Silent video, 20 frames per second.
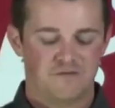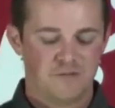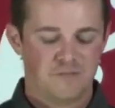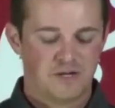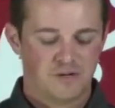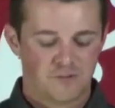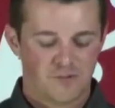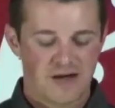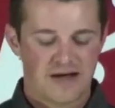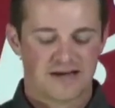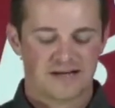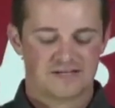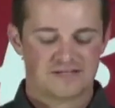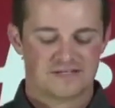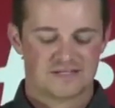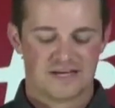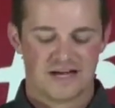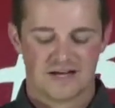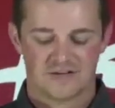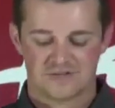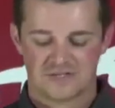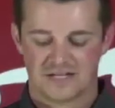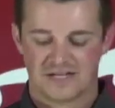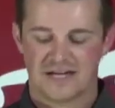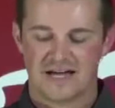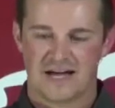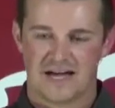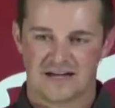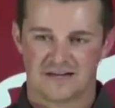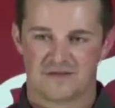Have you been reconciled
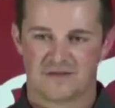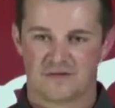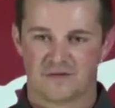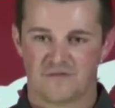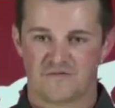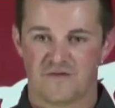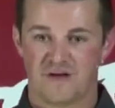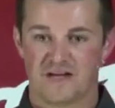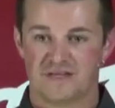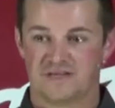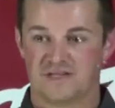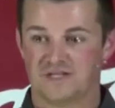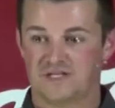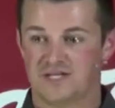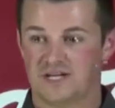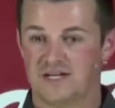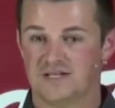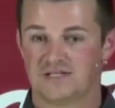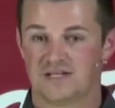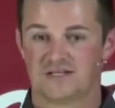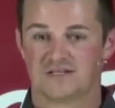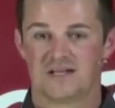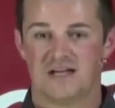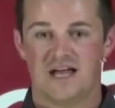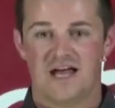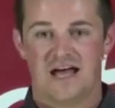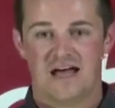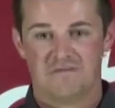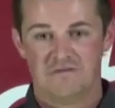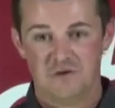to God through faith in Jesus?
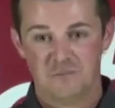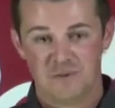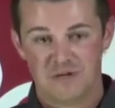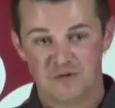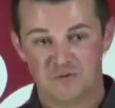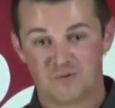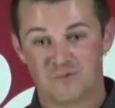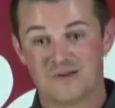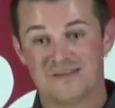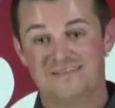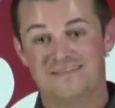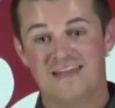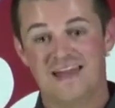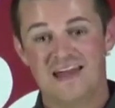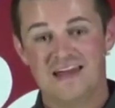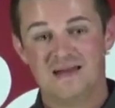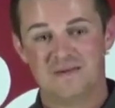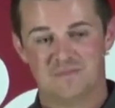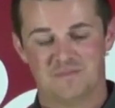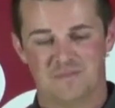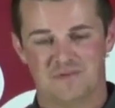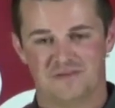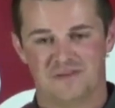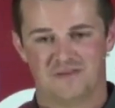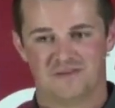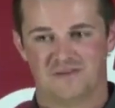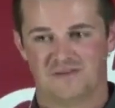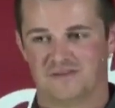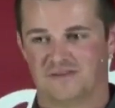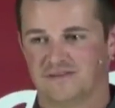Have you been
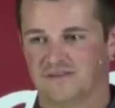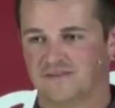redeemed?